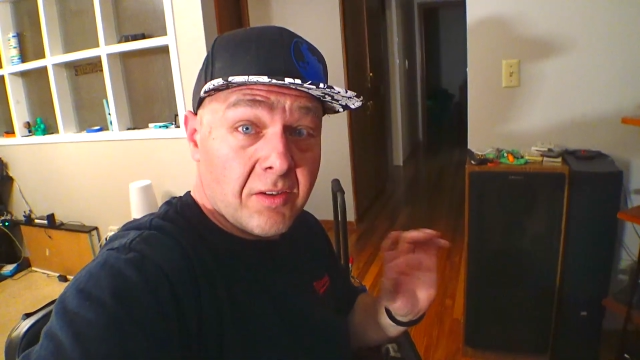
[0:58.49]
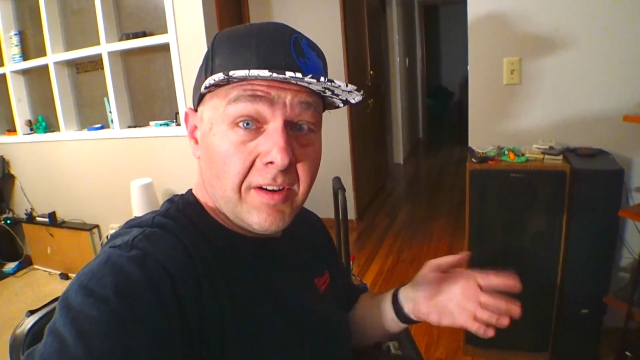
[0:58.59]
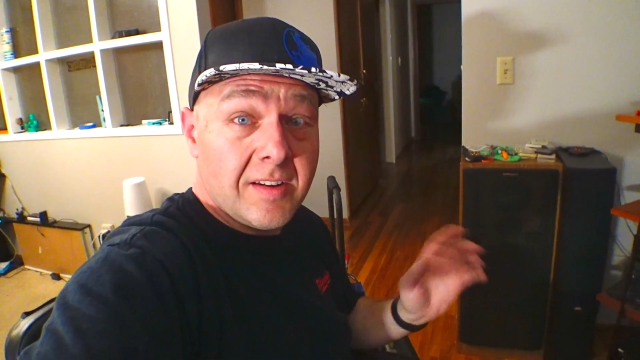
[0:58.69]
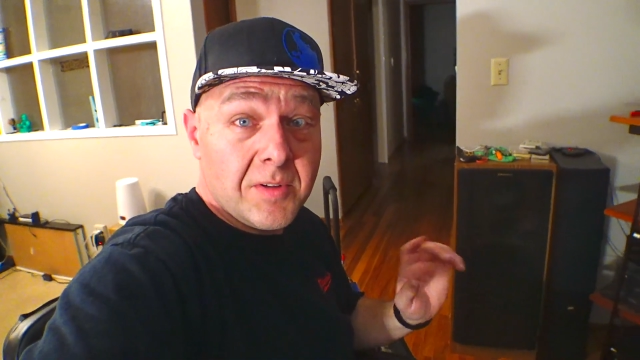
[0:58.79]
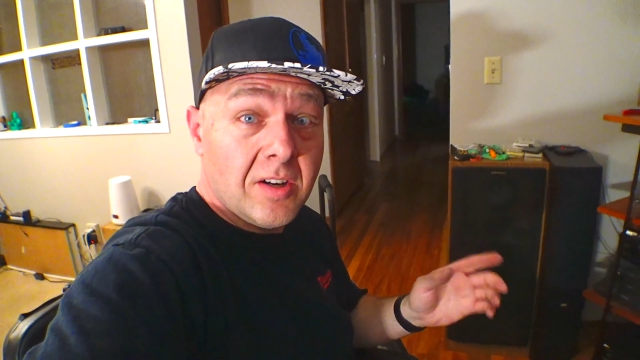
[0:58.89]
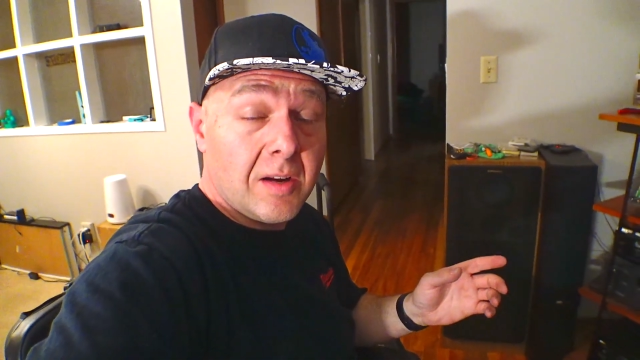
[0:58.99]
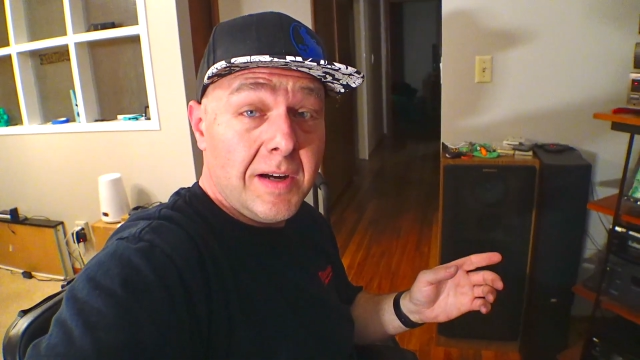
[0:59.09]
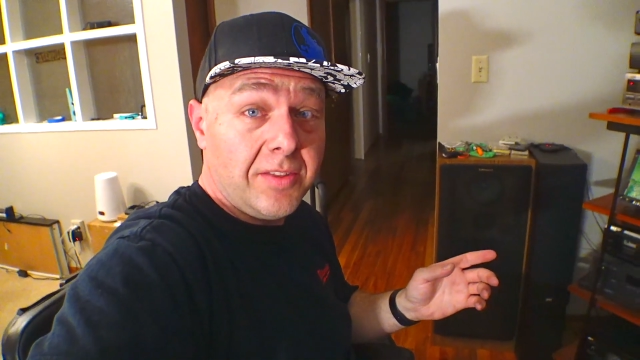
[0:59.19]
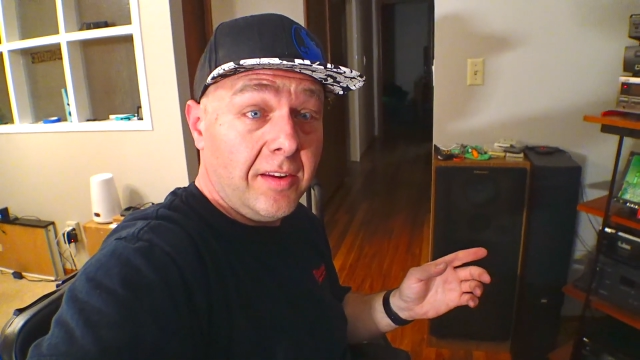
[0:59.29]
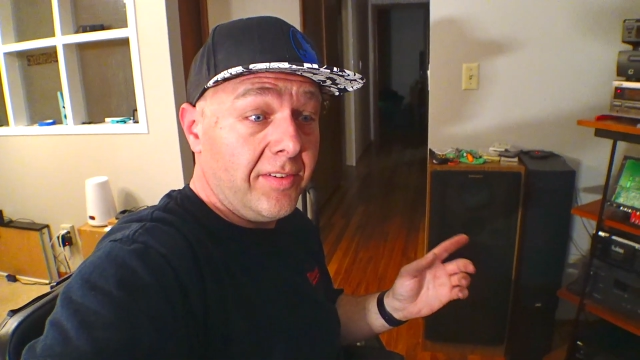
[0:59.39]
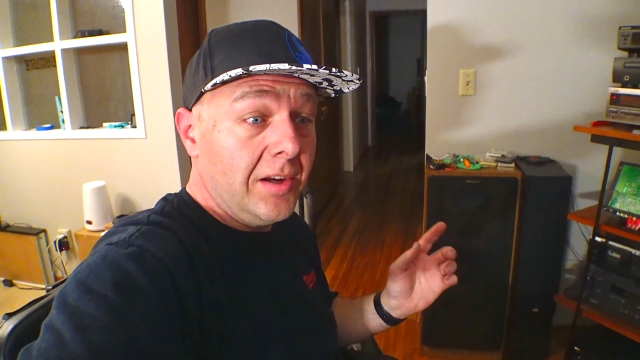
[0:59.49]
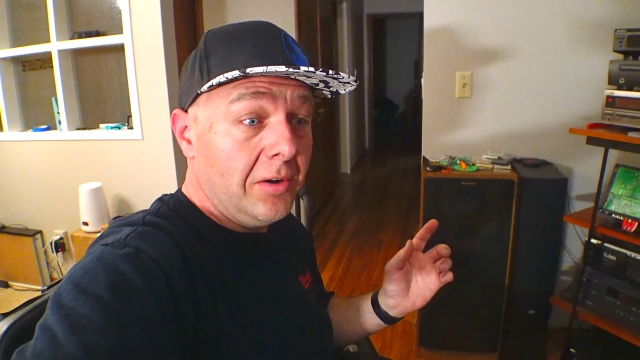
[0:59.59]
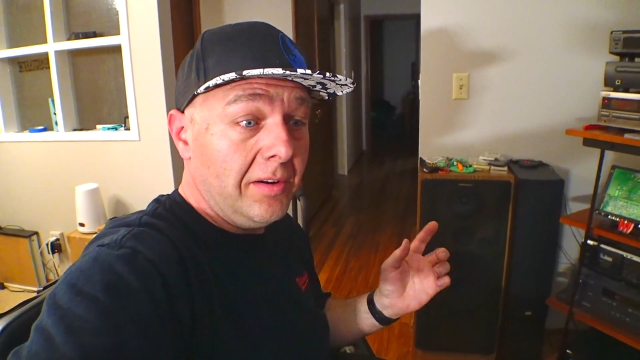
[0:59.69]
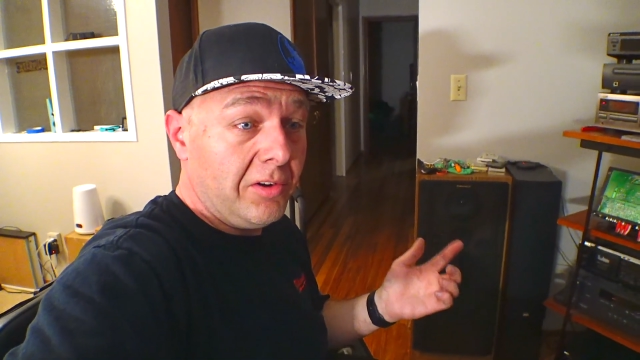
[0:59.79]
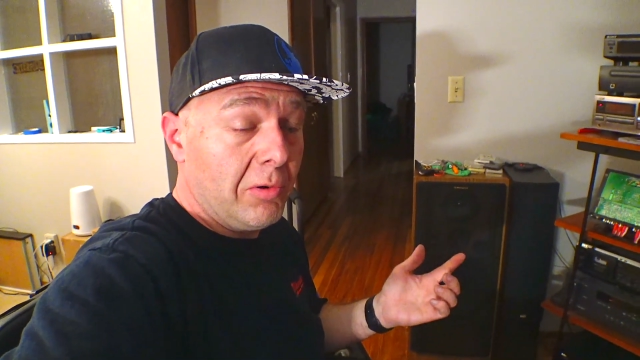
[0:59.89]
The reason I'm talking about this,
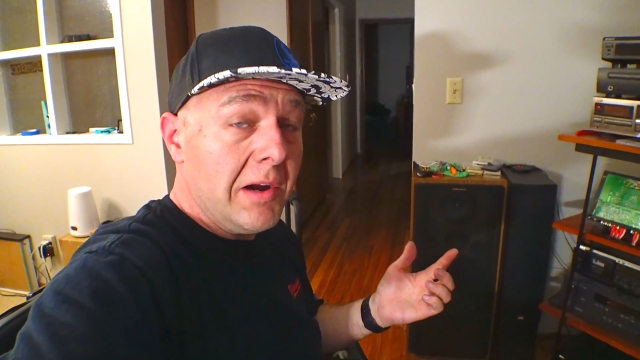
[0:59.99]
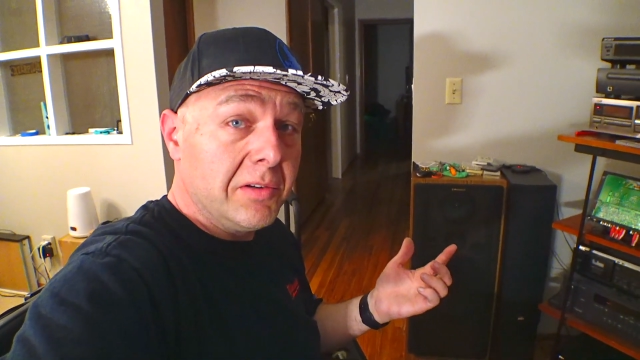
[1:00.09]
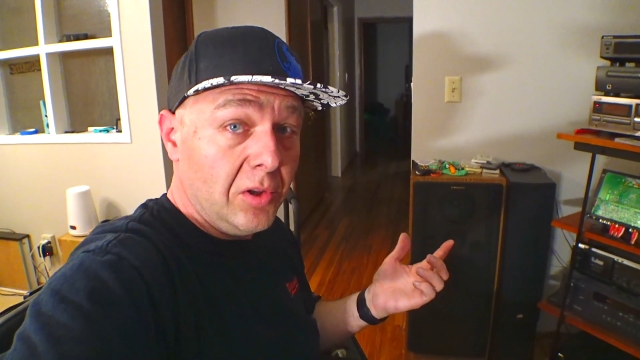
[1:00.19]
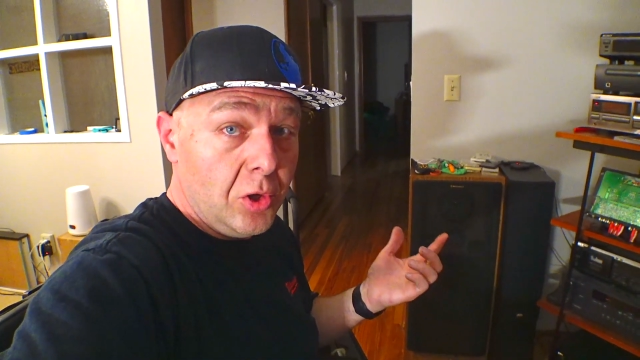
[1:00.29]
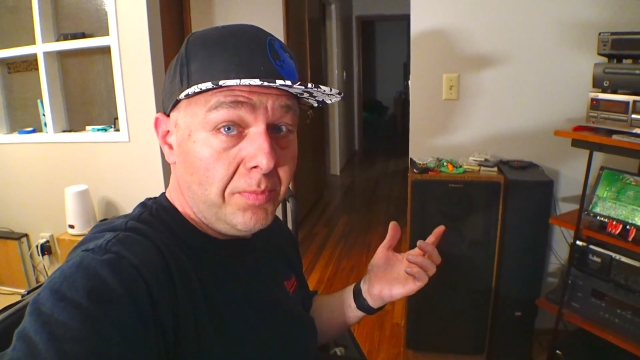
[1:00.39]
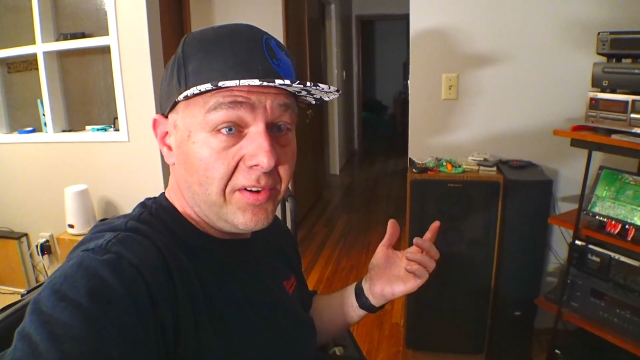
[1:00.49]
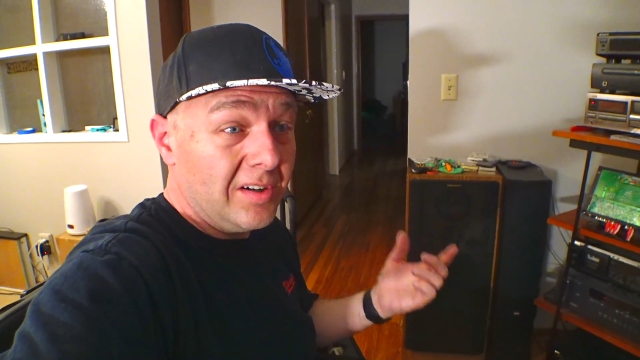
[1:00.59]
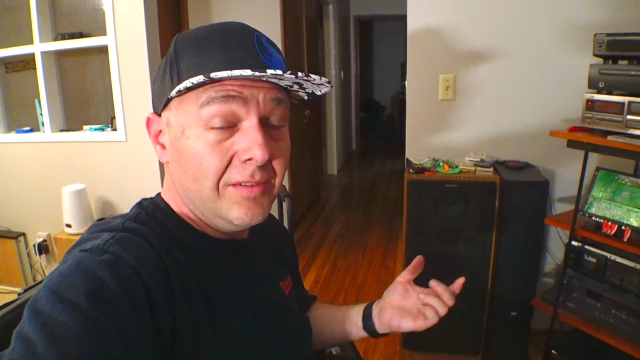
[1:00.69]
though, is ground loops are